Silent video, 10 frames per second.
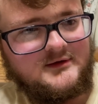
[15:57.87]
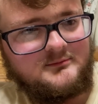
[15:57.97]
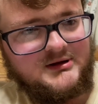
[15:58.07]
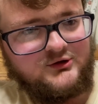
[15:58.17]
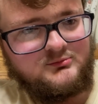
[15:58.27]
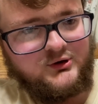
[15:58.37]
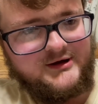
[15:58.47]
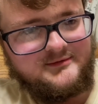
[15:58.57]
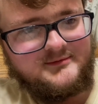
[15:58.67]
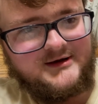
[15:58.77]
Balloon Boy,
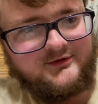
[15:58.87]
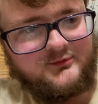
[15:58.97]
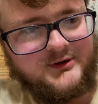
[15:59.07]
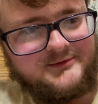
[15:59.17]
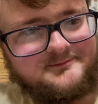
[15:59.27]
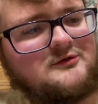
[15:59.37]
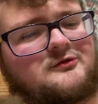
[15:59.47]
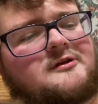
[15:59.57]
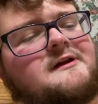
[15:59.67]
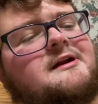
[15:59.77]
another one.
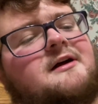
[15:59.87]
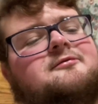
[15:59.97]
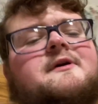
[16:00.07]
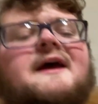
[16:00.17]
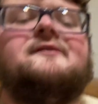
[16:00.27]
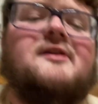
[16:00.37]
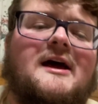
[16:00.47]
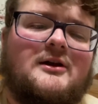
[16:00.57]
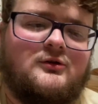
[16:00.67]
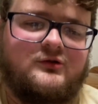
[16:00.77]
Interestingly enough, we haven't
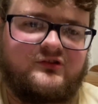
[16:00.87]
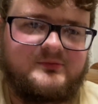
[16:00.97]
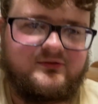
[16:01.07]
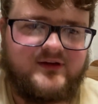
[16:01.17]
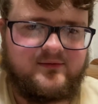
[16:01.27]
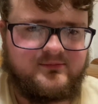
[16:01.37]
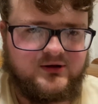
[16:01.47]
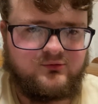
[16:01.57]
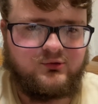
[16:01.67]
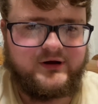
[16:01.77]
had a Christmas-themed
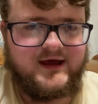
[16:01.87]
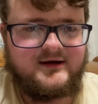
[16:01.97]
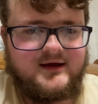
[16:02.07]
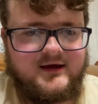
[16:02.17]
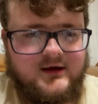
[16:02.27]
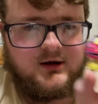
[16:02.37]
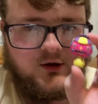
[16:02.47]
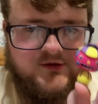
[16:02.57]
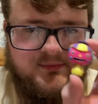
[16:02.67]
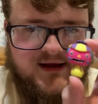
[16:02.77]
Balloon Boy yet.
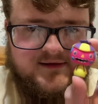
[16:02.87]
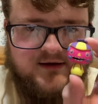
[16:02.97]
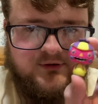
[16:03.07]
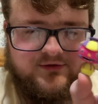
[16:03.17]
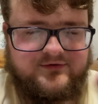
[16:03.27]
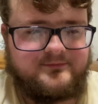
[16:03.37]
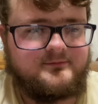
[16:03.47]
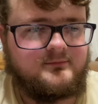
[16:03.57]
Only Blacklight ones.